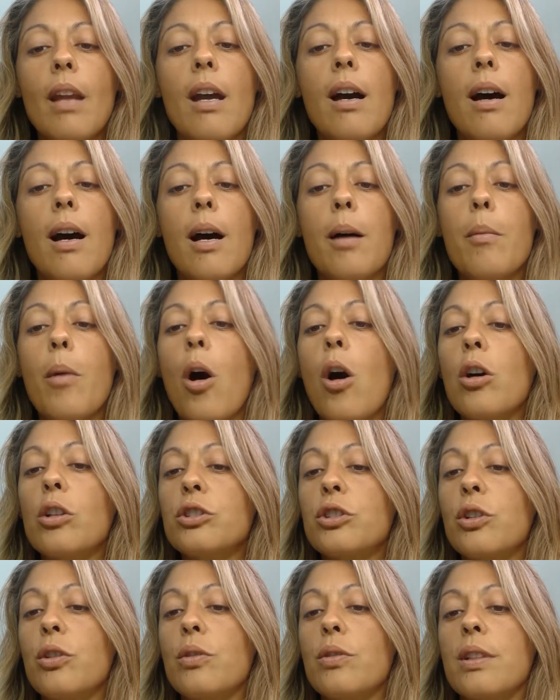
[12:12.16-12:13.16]

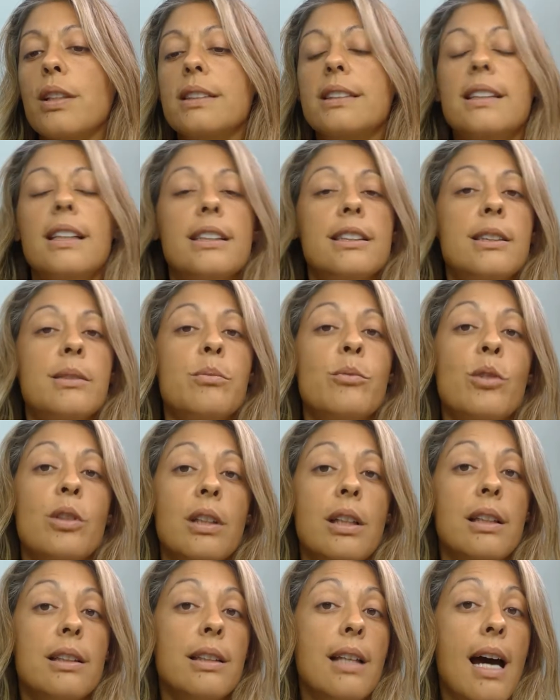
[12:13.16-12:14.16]
also the system
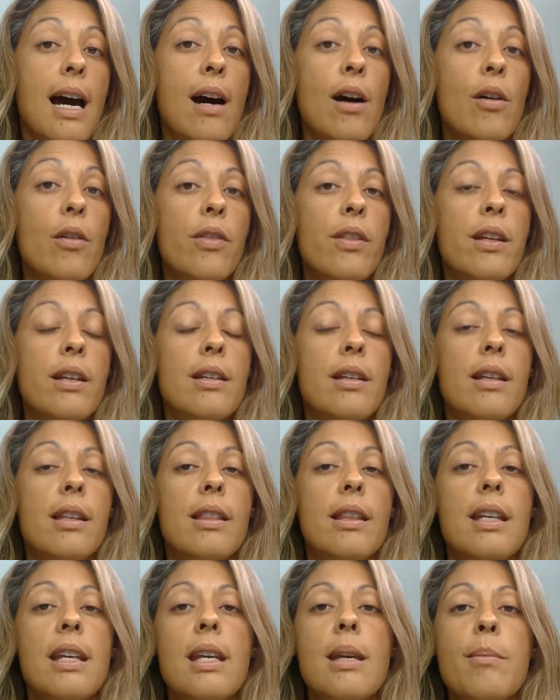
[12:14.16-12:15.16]
will allow the
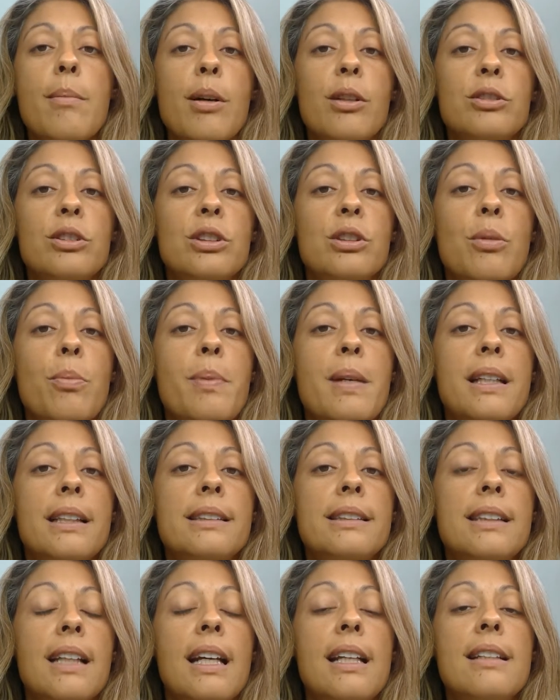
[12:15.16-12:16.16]
emails to be
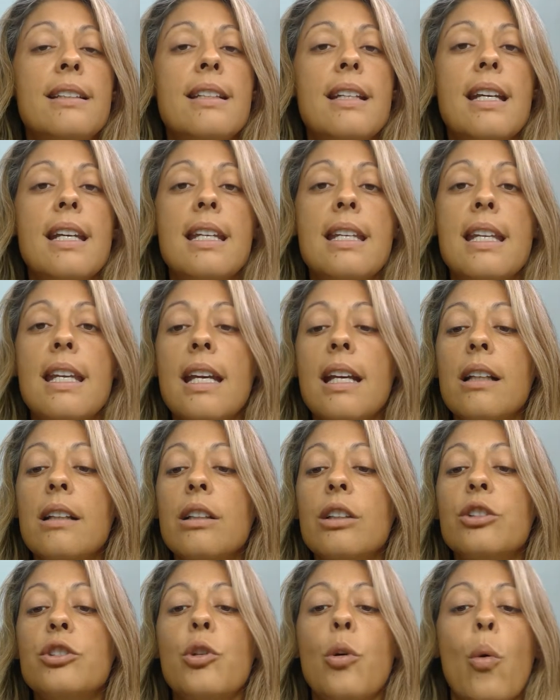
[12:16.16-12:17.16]
sent in
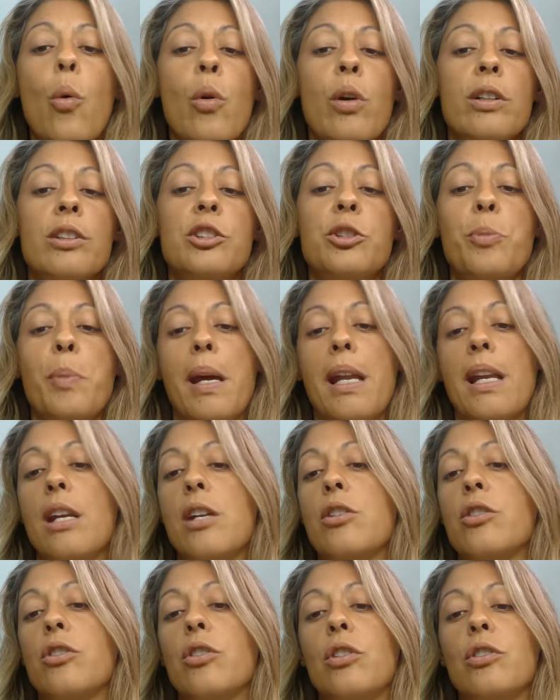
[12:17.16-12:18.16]
English or in
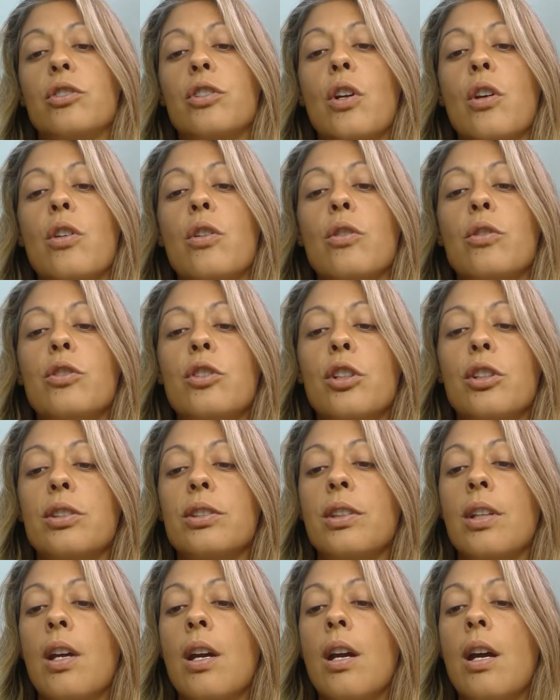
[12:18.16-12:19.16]
Spanish. So you
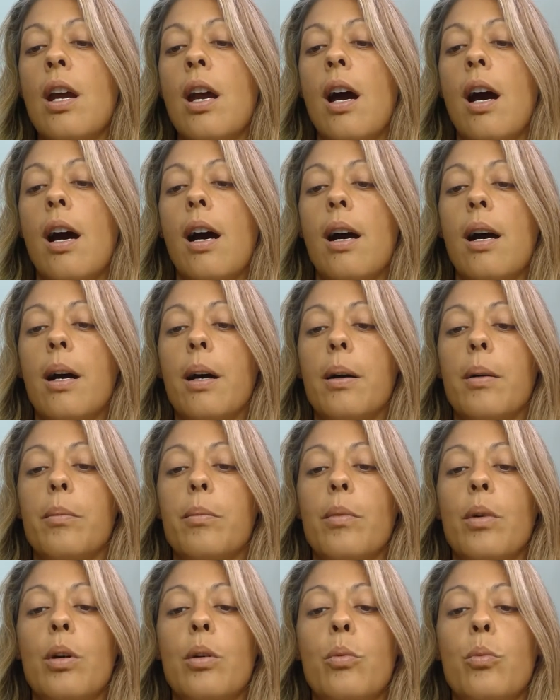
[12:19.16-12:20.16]
just
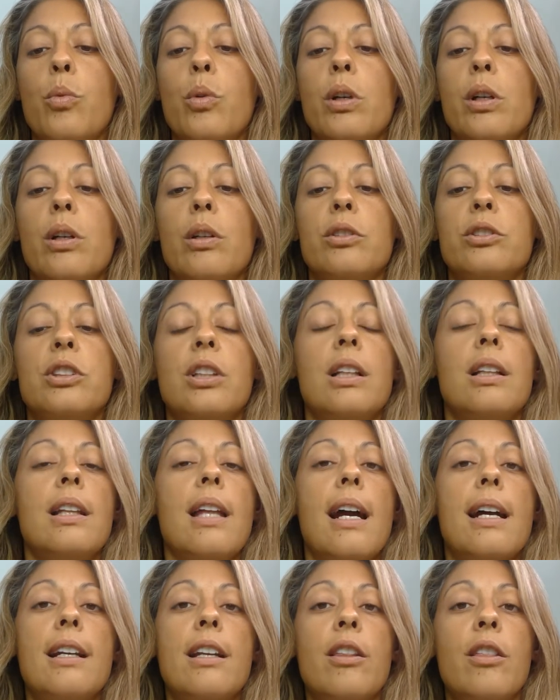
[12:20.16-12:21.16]
will
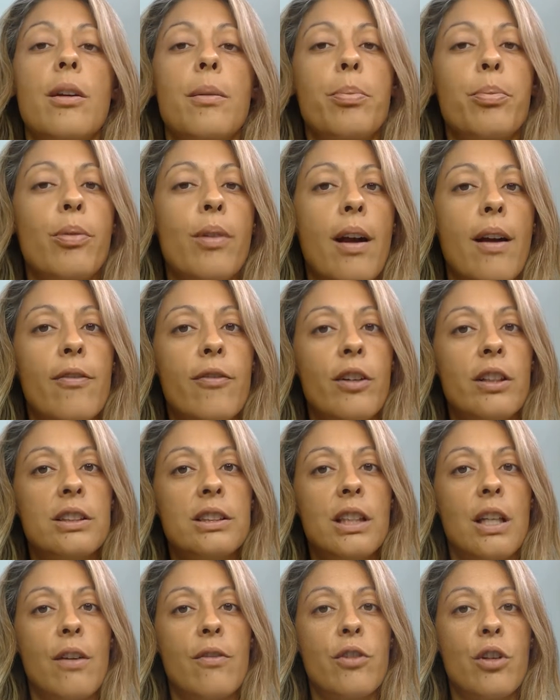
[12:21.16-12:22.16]
select the
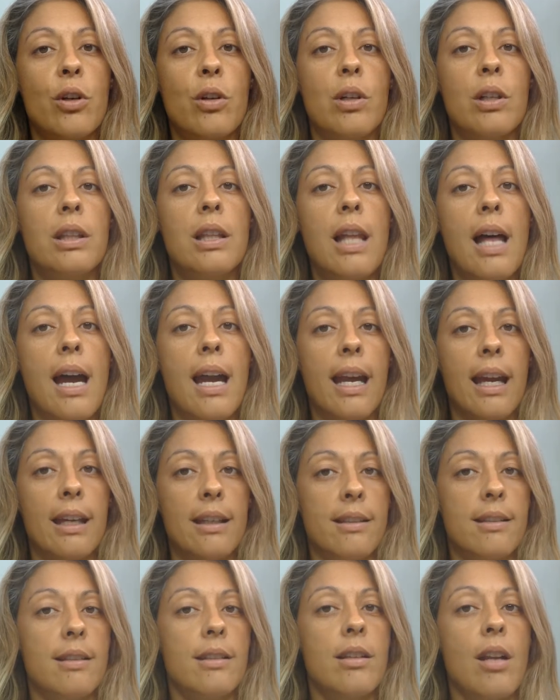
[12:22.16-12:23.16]
preference of your
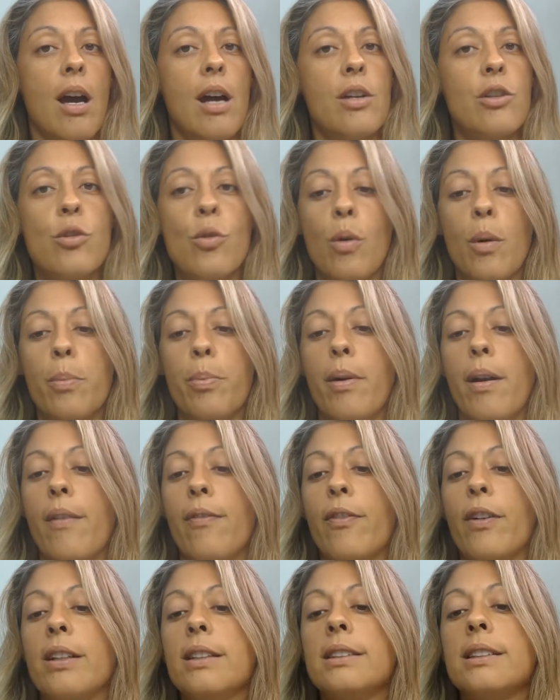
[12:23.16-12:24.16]
client, not your
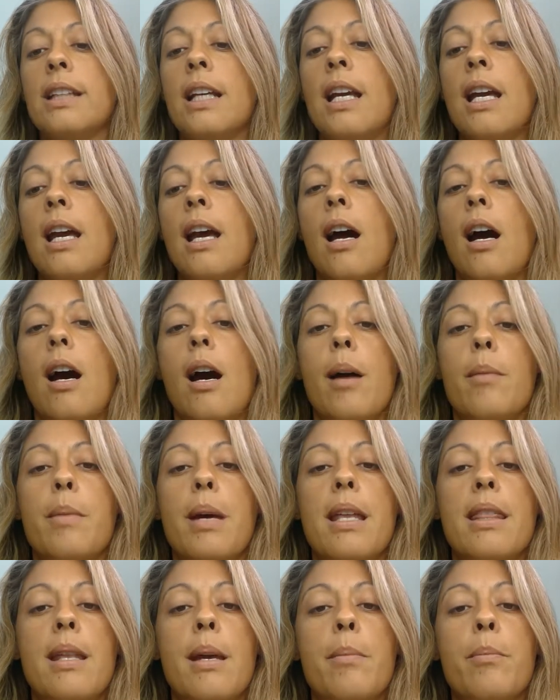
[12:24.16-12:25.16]
preference,
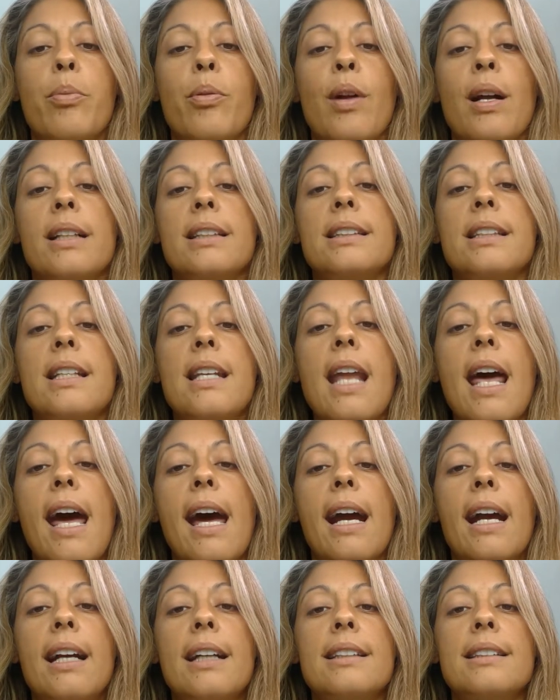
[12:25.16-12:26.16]
and then press
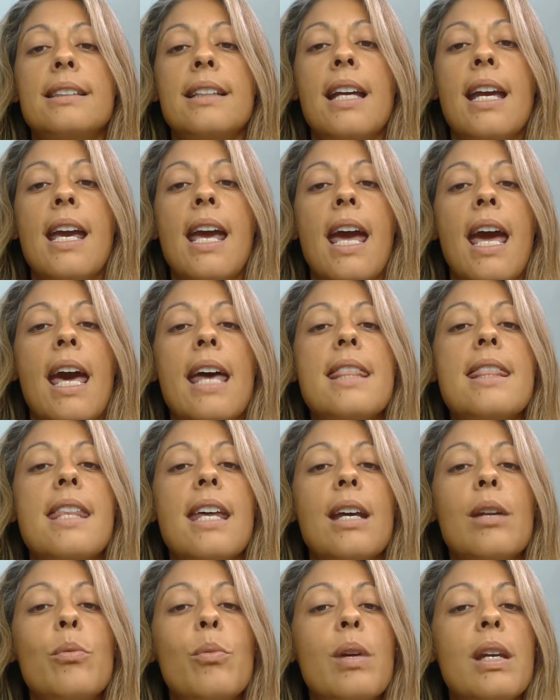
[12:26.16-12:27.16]
next. And
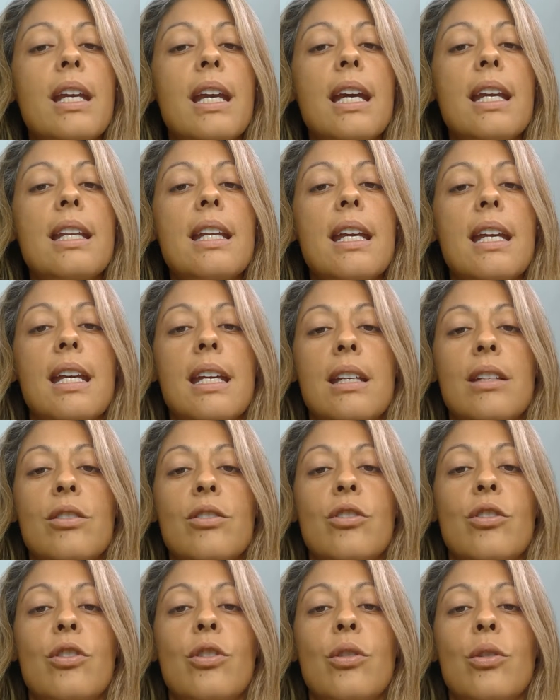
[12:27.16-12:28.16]
then we get
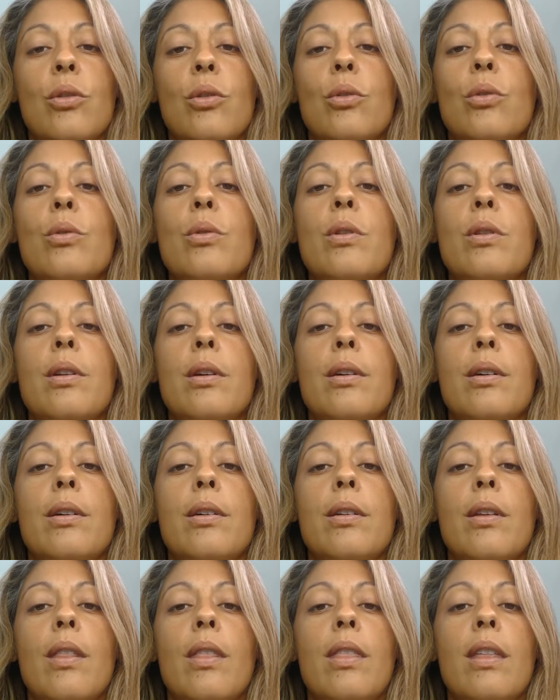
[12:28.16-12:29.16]
into the